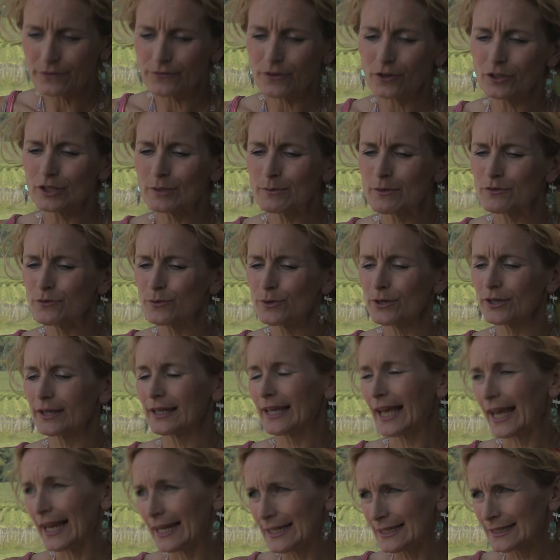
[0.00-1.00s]
volume of work
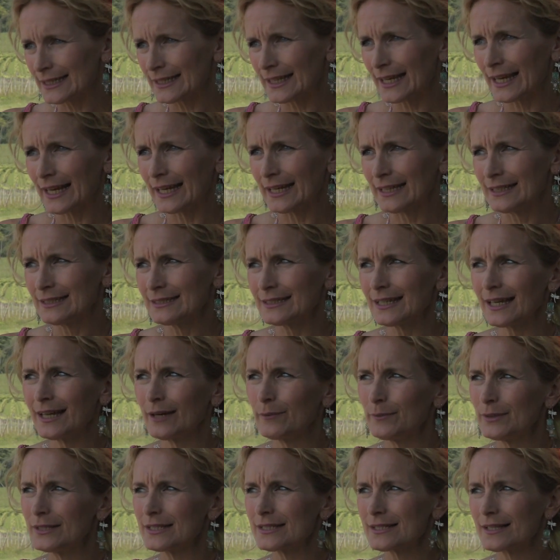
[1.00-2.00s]
gained and gained,
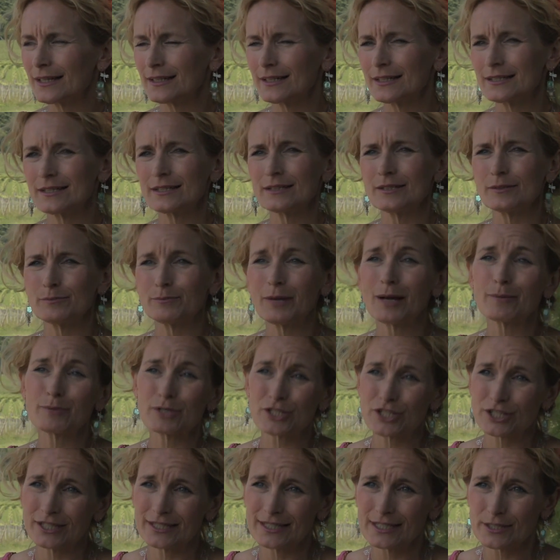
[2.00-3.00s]
and we decided to
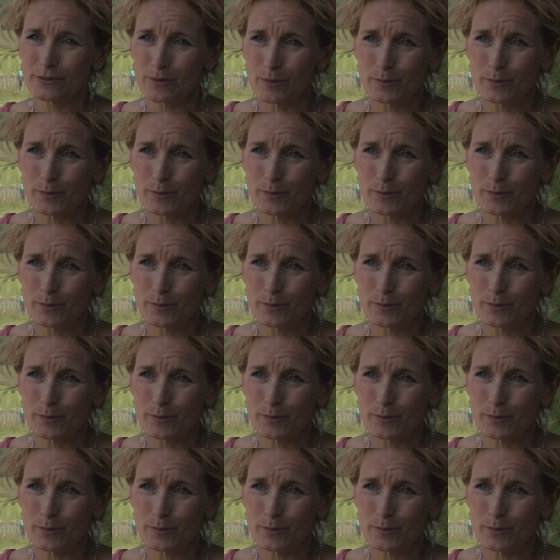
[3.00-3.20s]
publish it into a